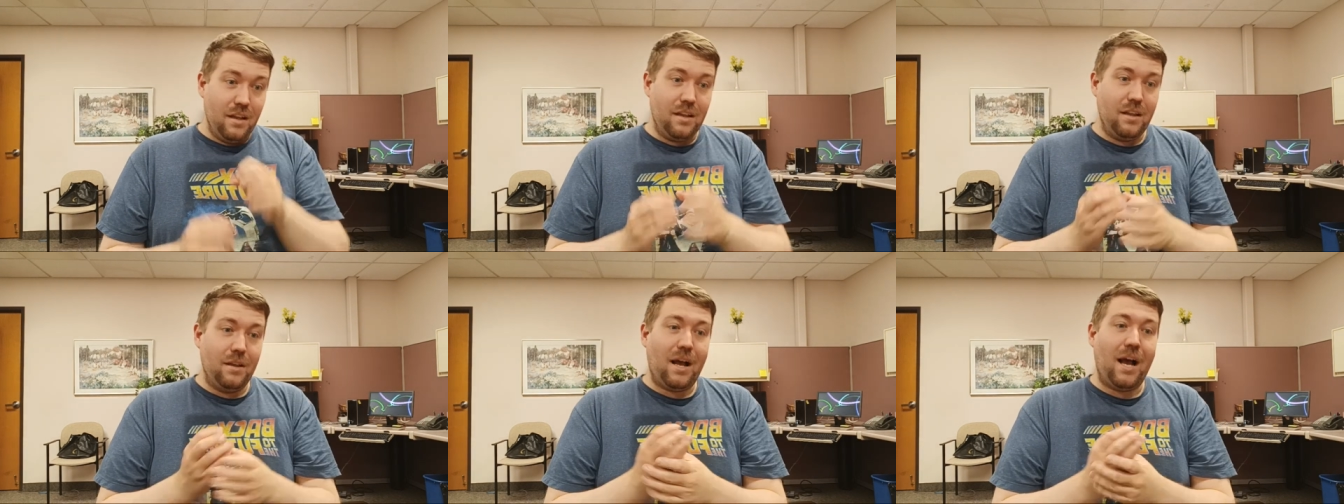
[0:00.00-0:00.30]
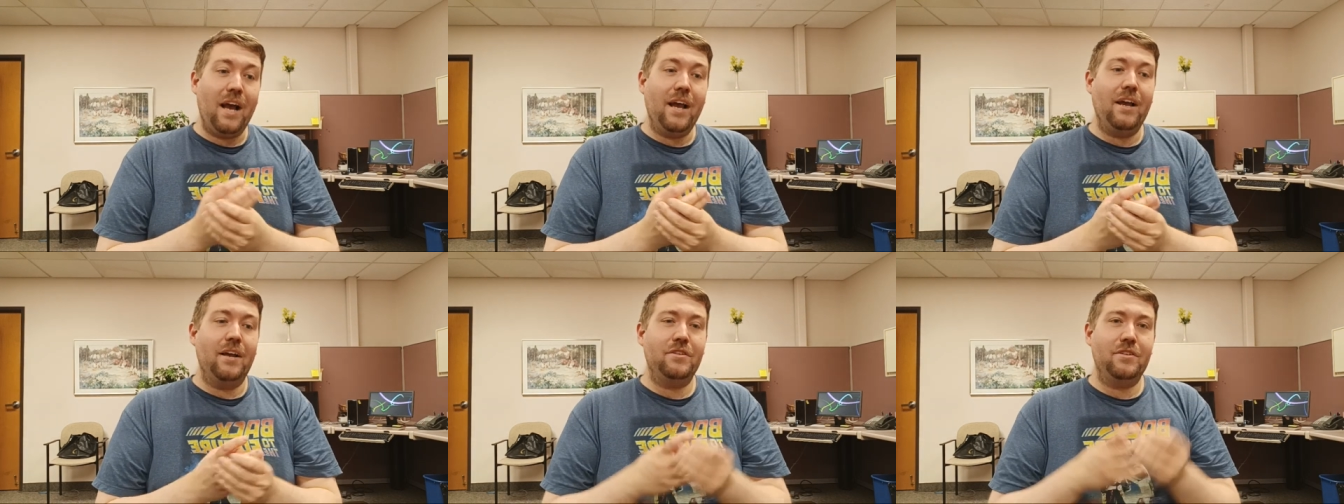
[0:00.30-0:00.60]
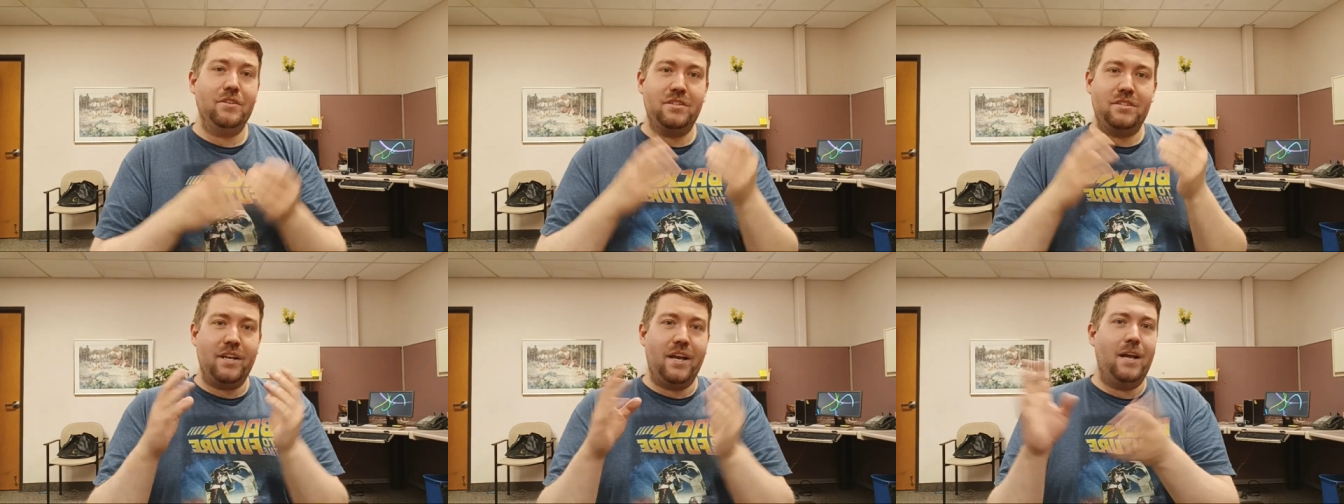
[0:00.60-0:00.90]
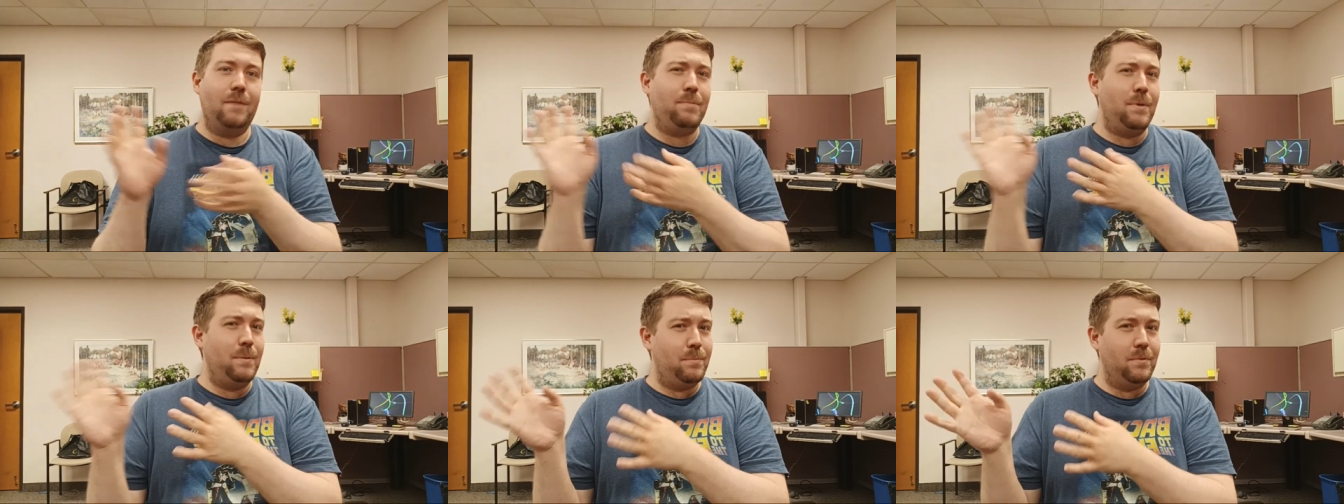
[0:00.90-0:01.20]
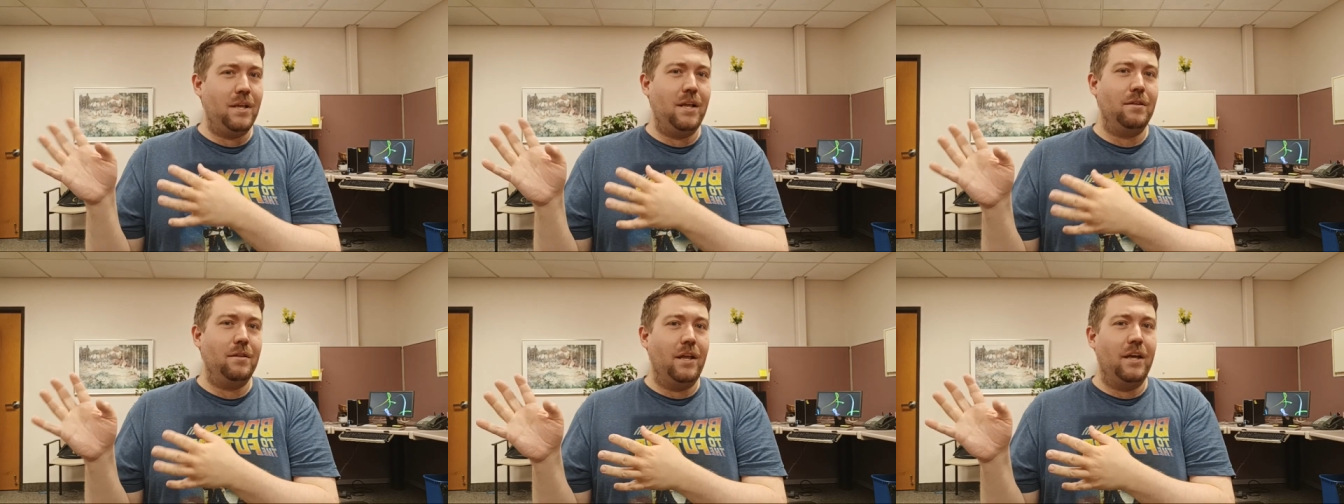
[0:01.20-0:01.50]
I understand people
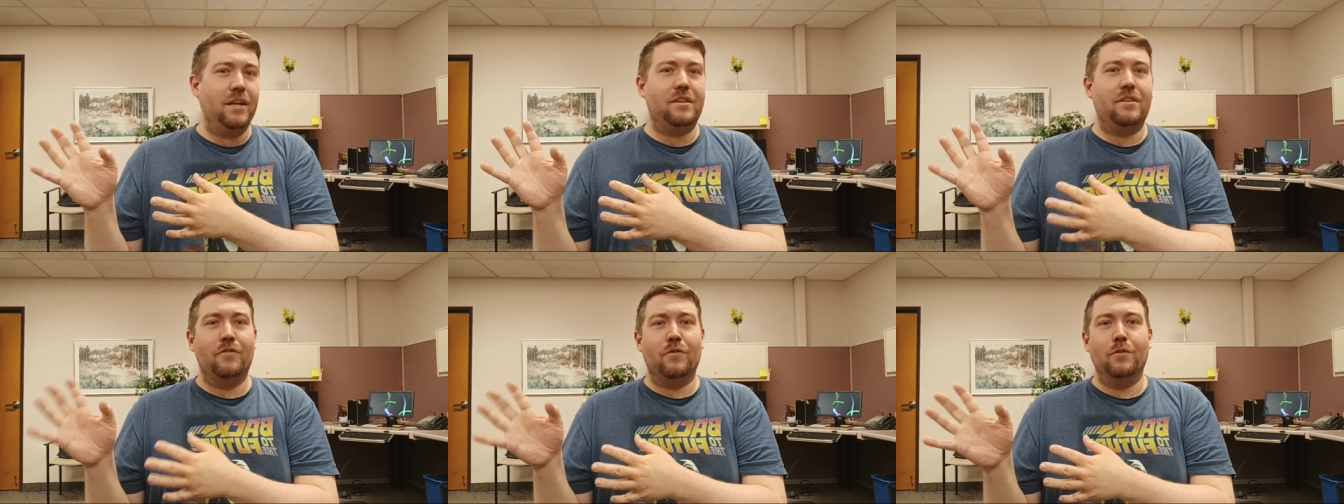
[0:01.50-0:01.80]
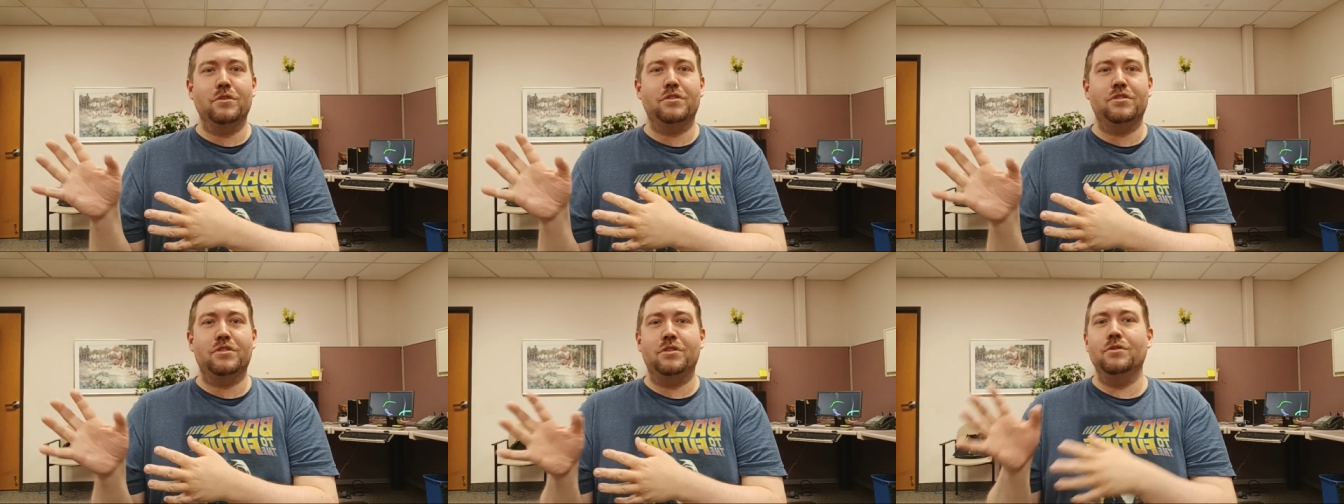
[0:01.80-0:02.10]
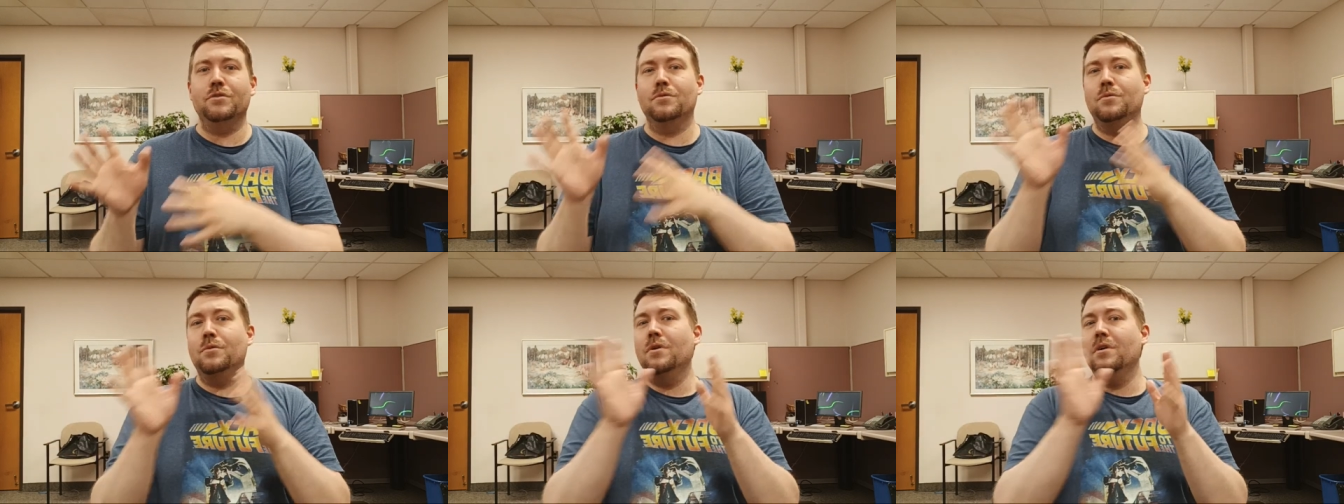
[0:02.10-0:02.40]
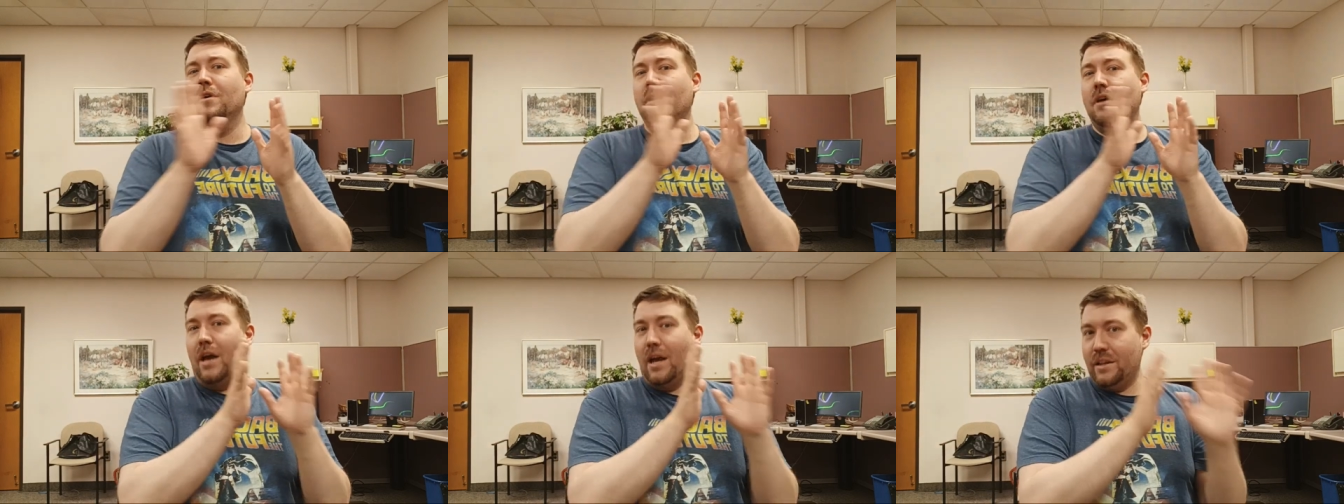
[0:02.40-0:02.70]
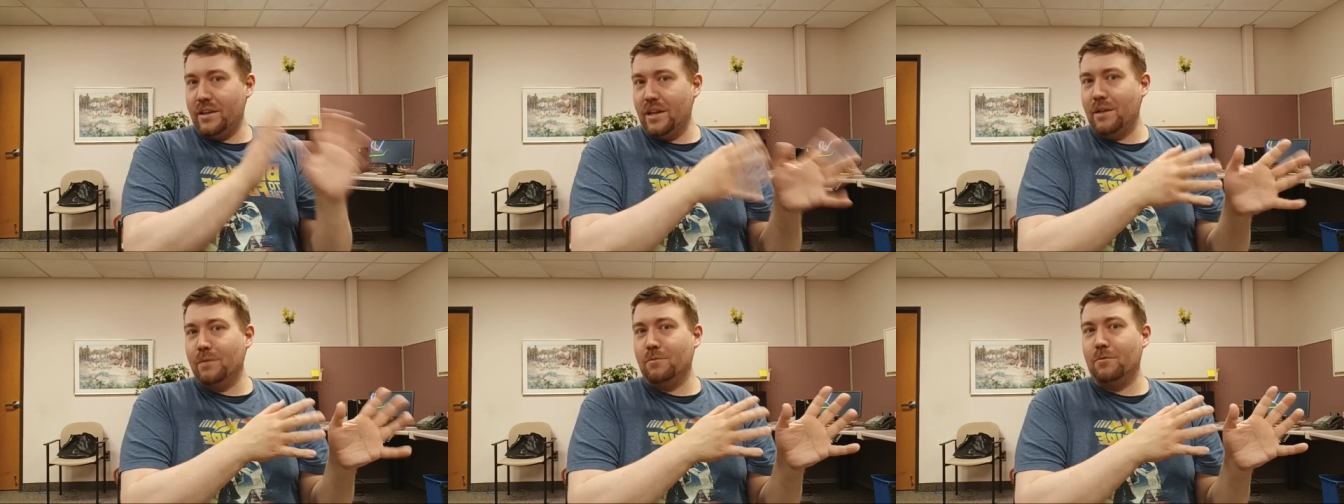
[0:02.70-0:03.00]
that liked the first two and
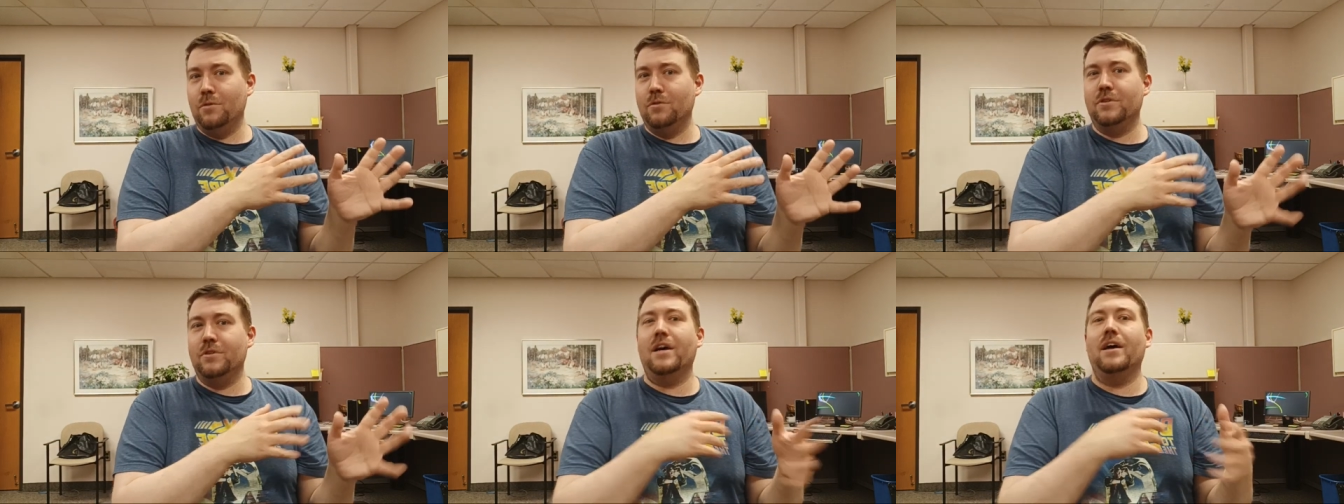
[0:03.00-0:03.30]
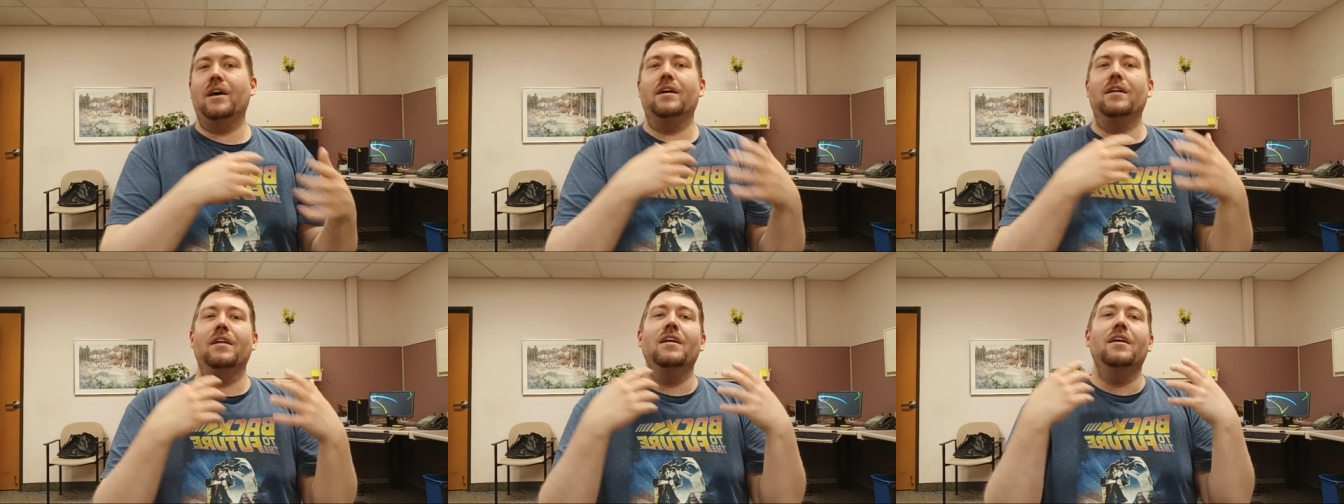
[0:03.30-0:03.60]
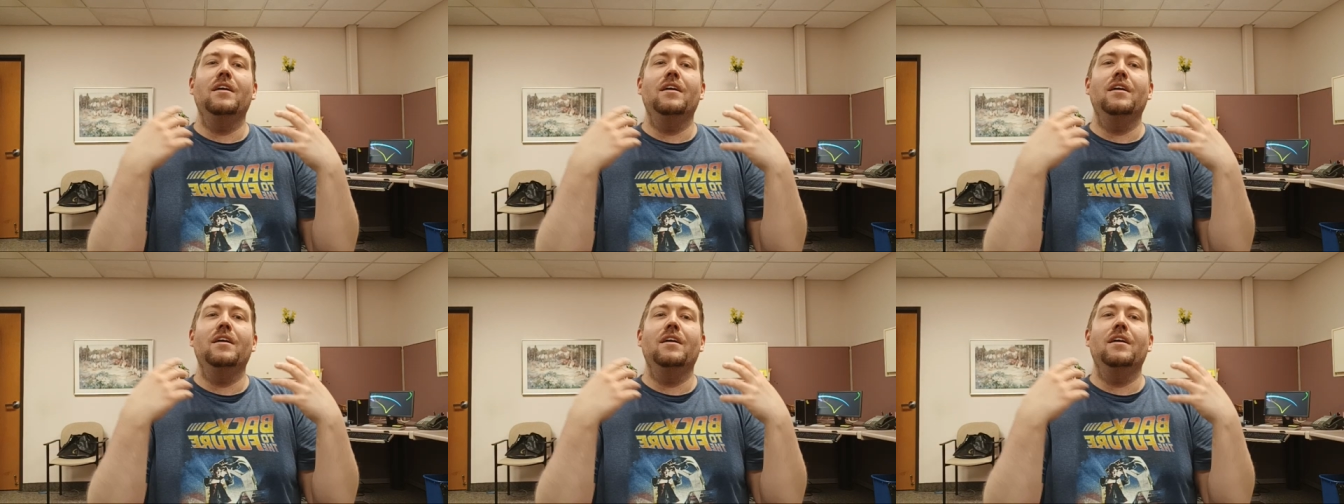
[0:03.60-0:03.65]
then won that